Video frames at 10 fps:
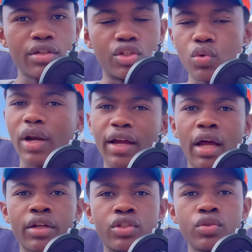do what I
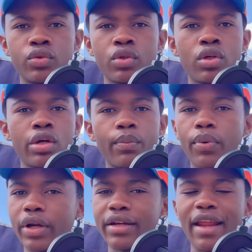gotta do,
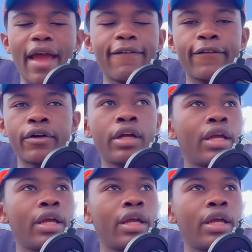put in effort.